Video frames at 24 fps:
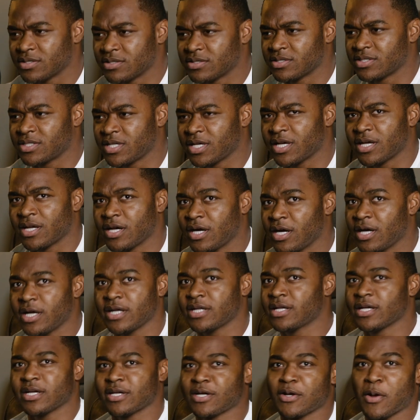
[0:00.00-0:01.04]
He said,
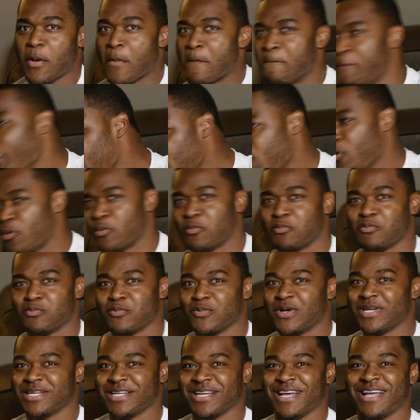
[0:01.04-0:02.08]
hut, boom.
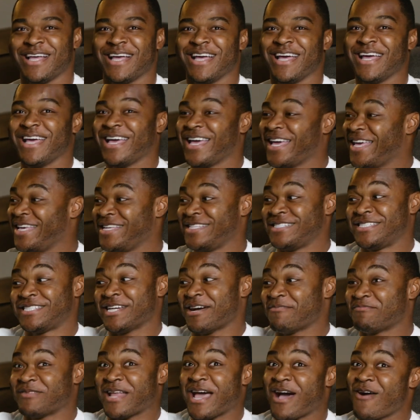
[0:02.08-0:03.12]
He
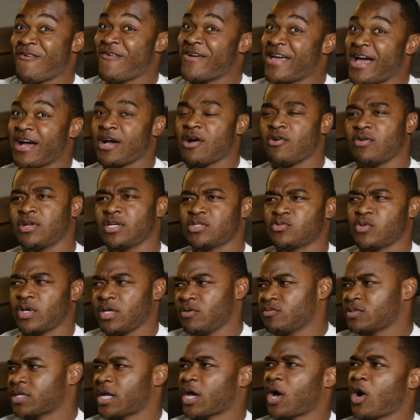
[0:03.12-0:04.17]
jumped that way, I go this way.
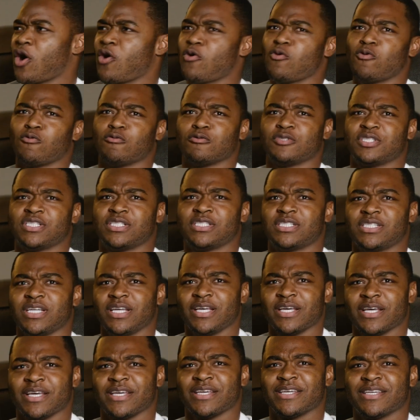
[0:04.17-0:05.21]
He was like, oh
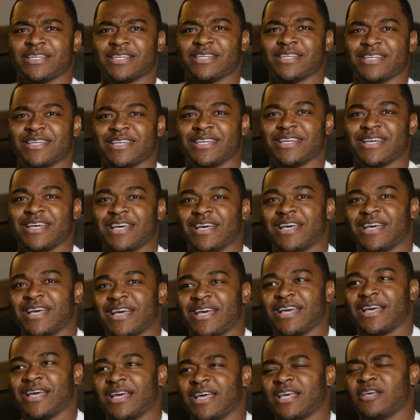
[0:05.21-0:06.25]
shit.
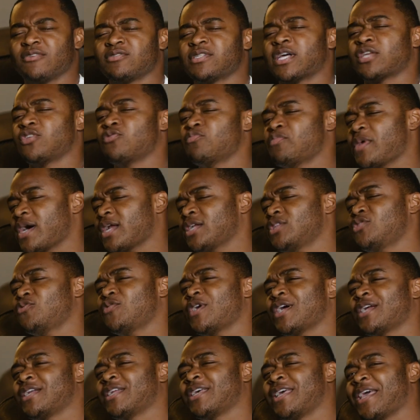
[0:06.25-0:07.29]
He's like, you better do
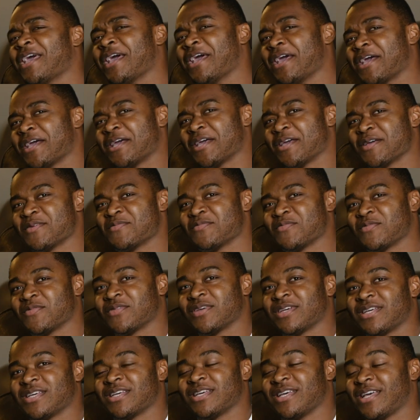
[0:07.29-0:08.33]
that in the game.
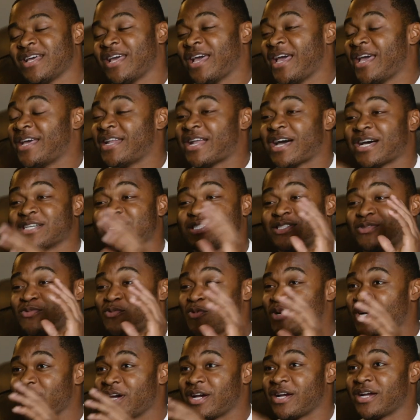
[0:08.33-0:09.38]
And I
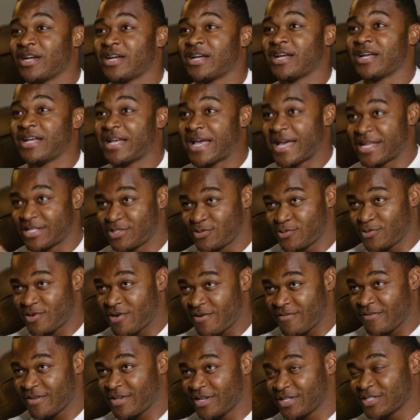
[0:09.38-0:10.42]
swear, at
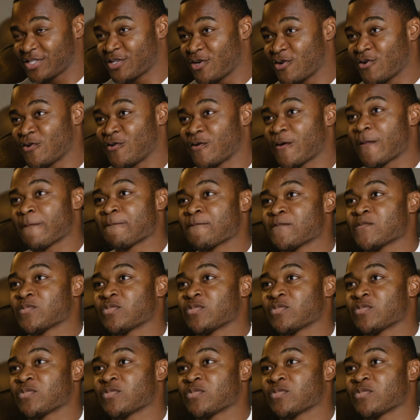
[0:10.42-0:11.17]
12 years old,